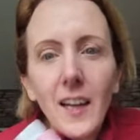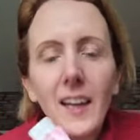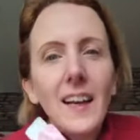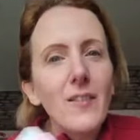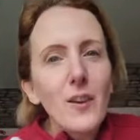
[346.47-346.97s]

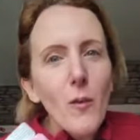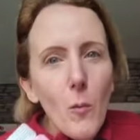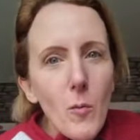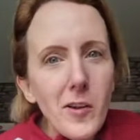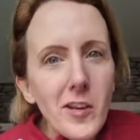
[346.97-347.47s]
Like, if you're a
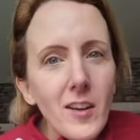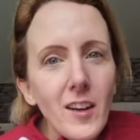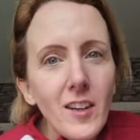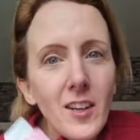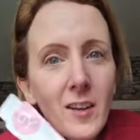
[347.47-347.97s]
woman
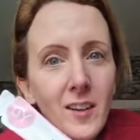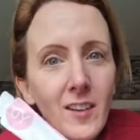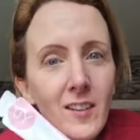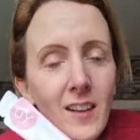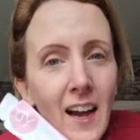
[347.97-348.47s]
and
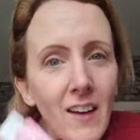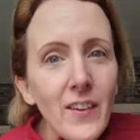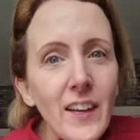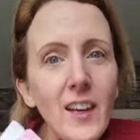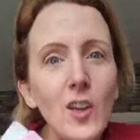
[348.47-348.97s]
you're
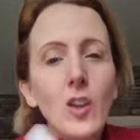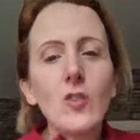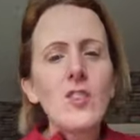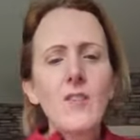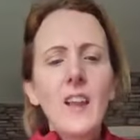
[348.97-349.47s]
having
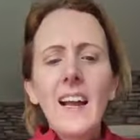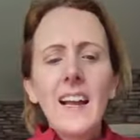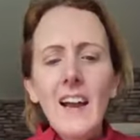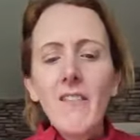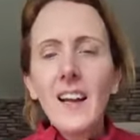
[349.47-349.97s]
loads of
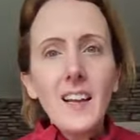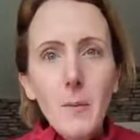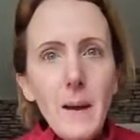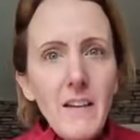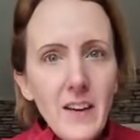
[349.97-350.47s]
like irregular
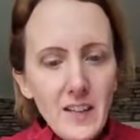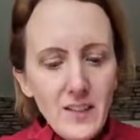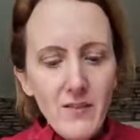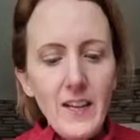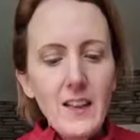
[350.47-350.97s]

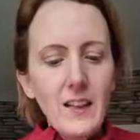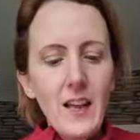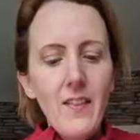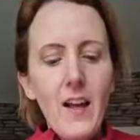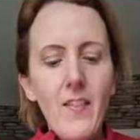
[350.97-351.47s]
periods or anything
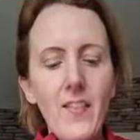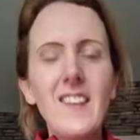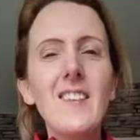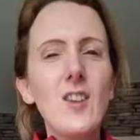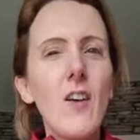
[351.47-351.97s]
like that, this
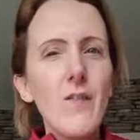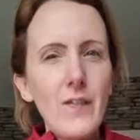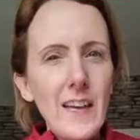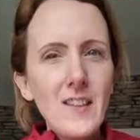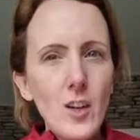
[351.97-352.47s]
has got
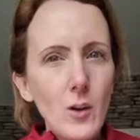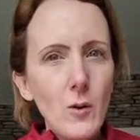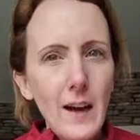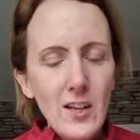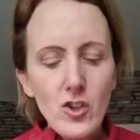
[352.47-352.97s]

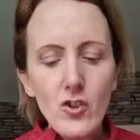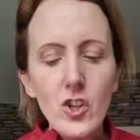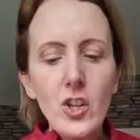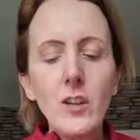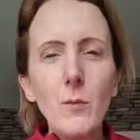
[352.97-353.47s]

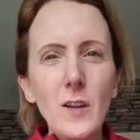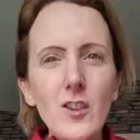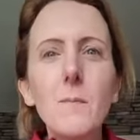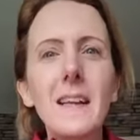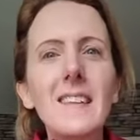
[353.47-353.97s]
phytoestrogen, which
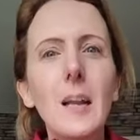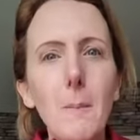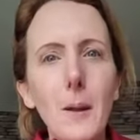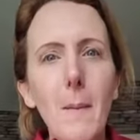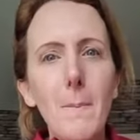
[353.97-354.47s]
is basically
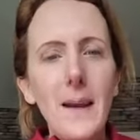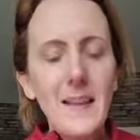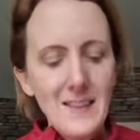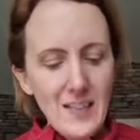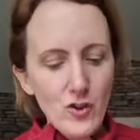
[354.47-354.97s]

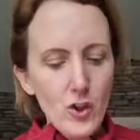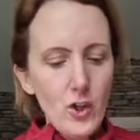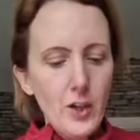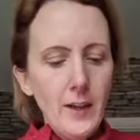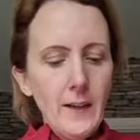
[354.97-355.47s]
plant-based
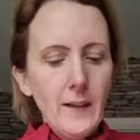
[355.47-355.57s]
estrogen,